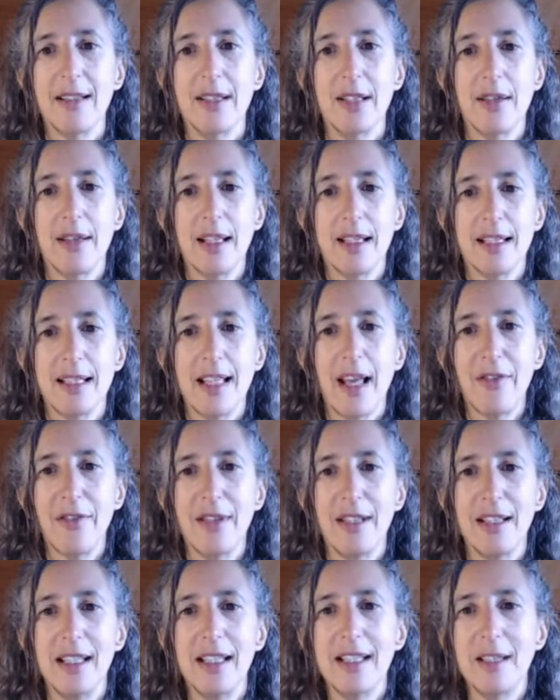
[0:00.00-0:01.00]
So there's
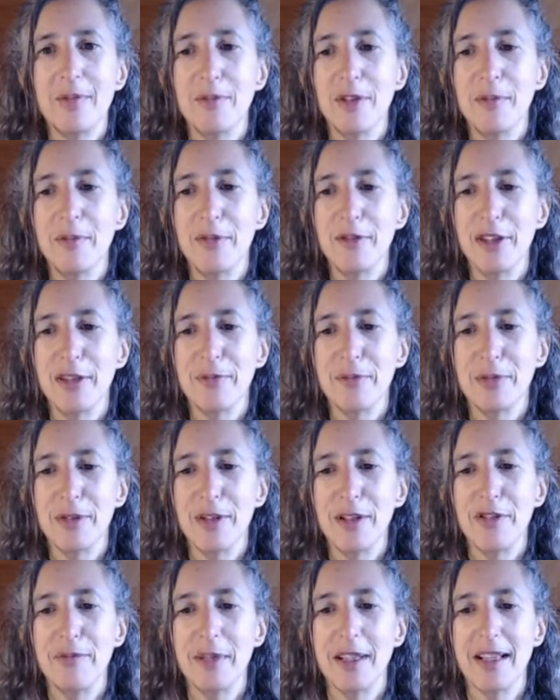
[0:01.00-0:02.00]
definitely some room for
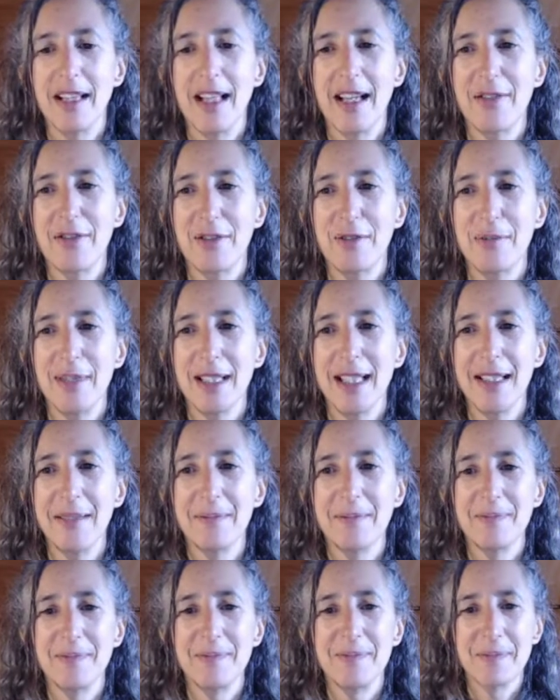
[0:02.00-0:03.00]
improvement there for
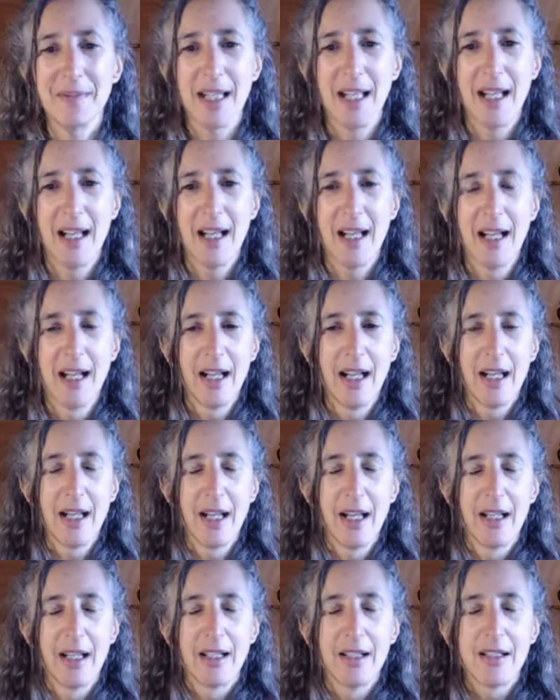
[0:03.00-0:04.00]
me.
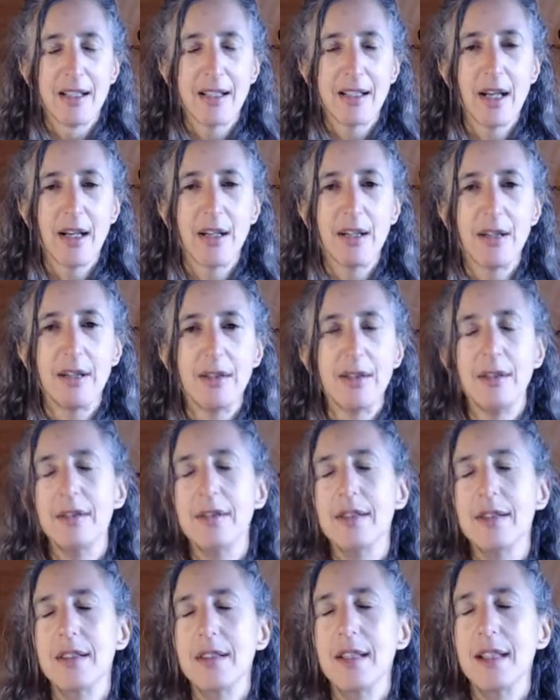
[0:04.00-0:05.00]
So
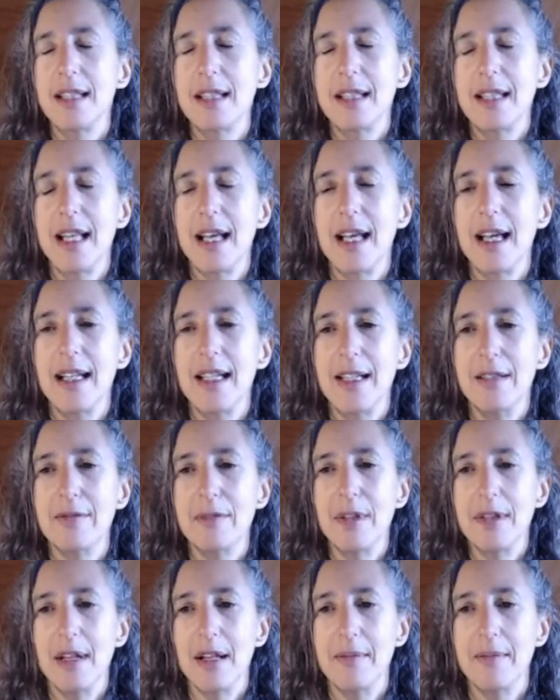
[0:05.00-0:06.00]
just say,
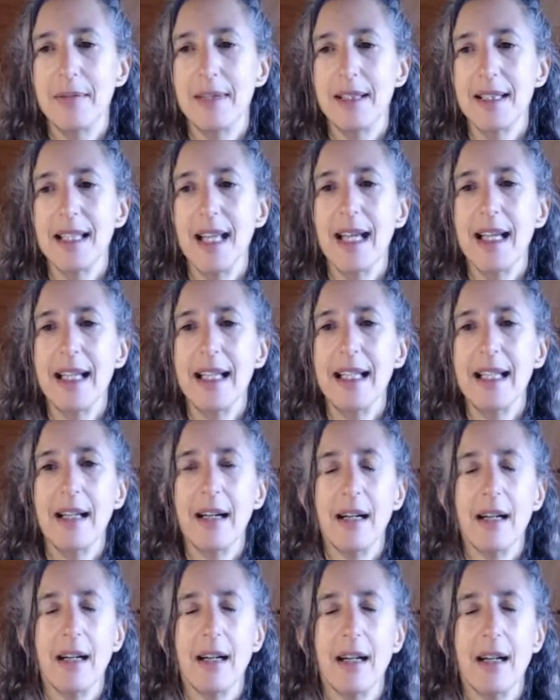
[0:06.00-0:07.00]

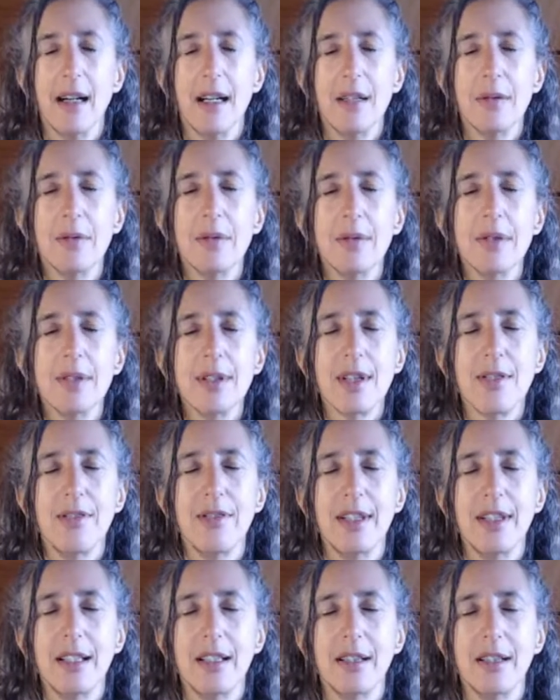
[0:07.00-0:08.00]
I want to
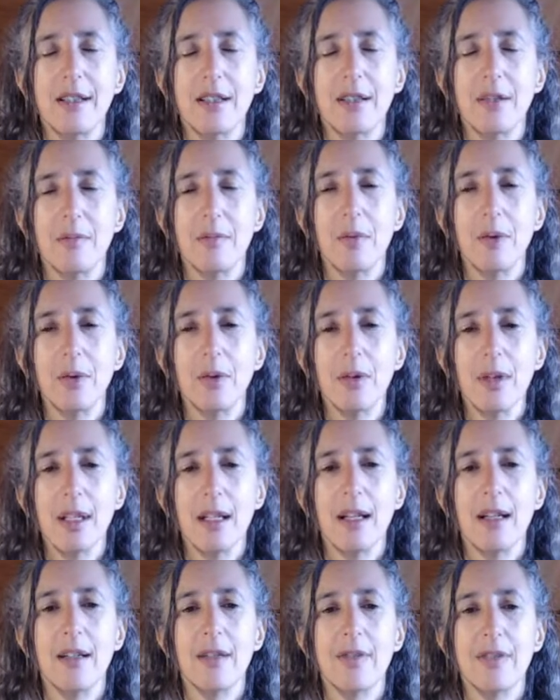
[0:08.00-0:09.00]
feel more
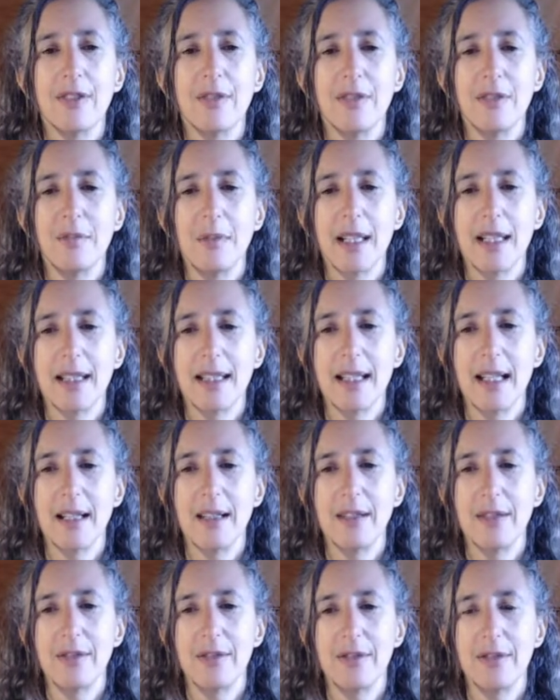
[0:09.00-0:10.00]
love for
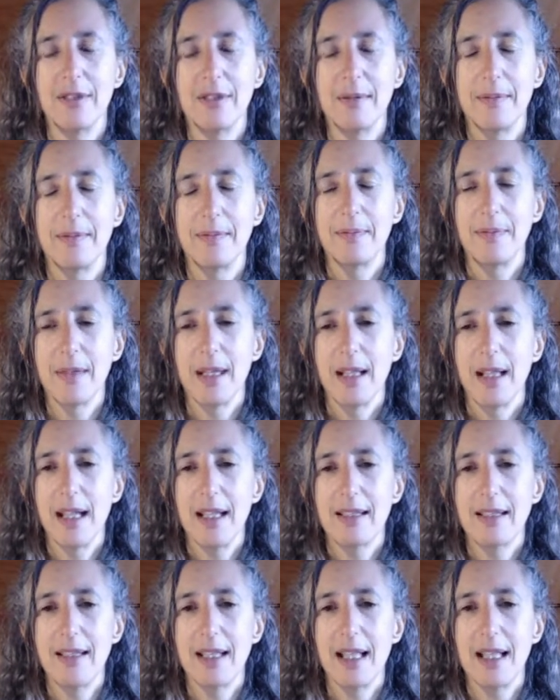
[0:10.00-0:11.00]
myself,
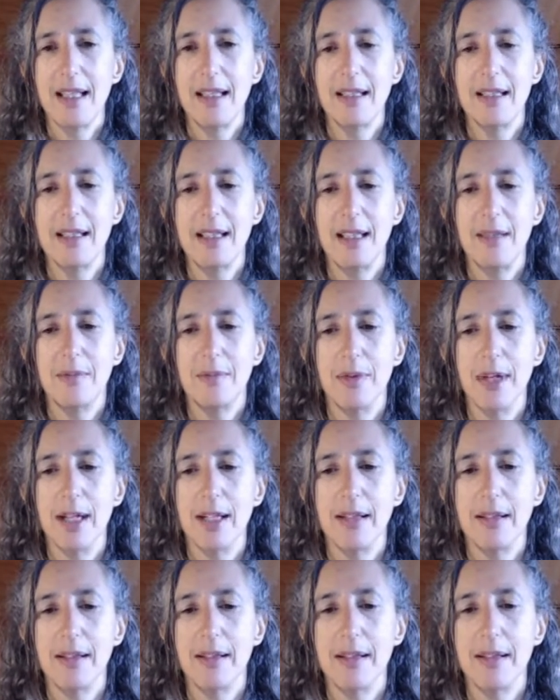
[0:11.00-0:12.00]
and take a deep
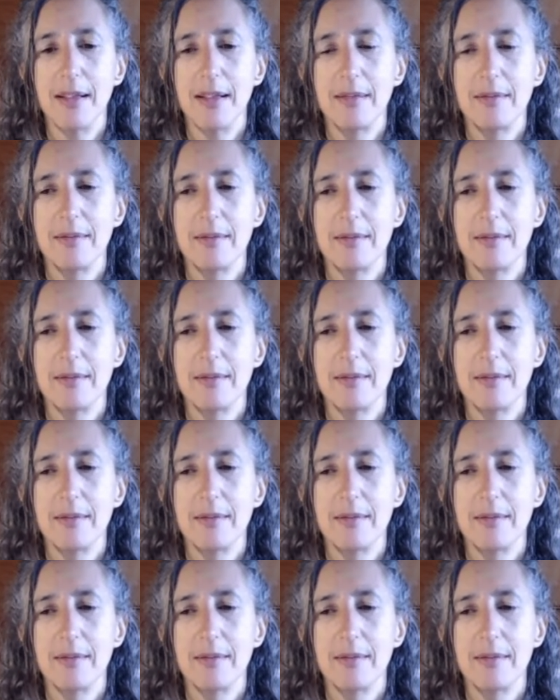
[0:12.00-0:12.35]
breath.